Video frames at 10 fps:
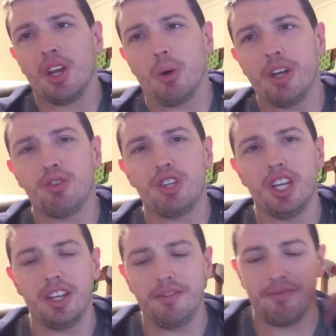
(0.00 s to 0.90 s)

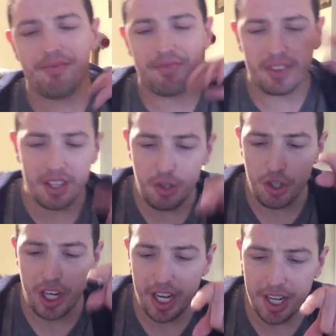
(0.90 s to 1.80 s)
Question,
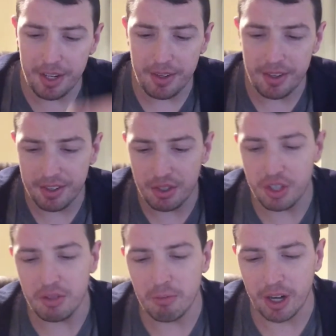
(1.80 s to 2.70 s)
Shannon,
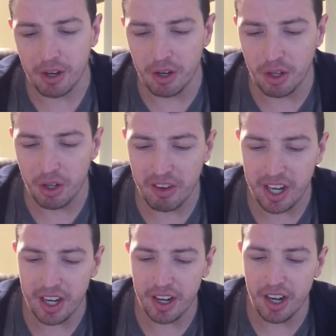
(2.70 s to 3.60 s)
she's my girl over
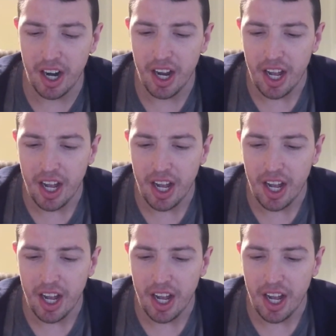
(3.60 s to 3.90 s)
here.